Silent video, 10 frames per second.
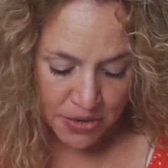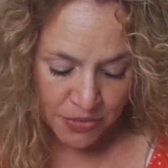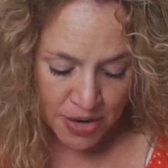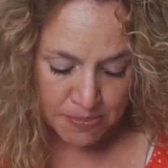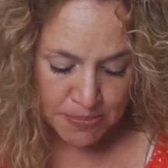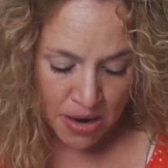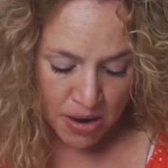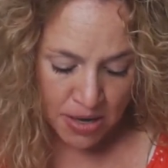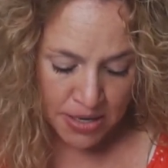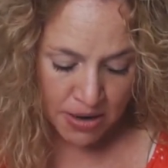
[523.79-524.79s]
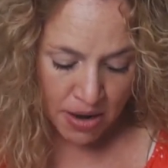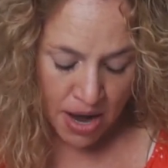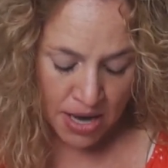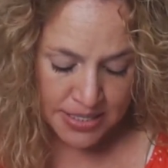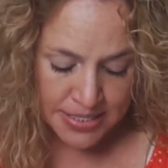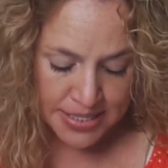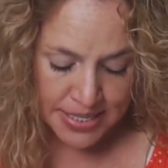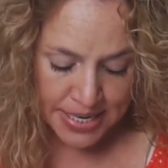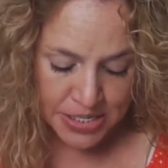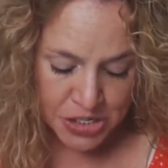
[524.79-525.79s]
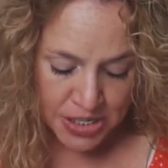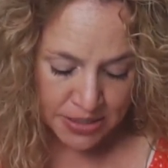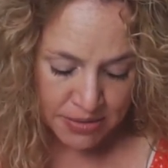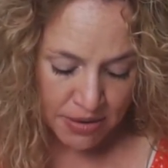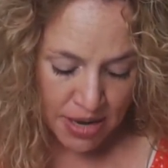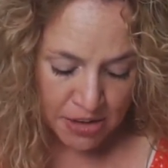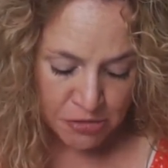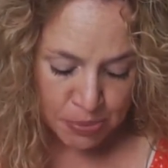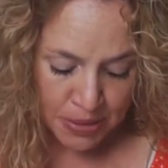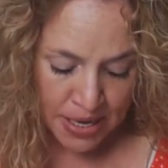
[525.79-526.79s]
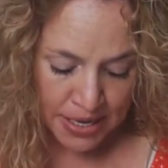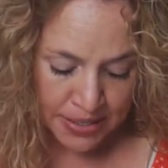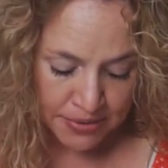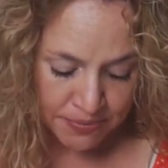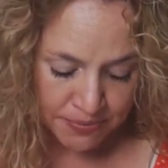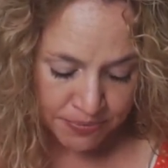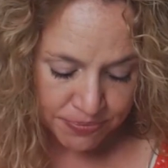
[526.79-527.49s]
from non oxidation of blood.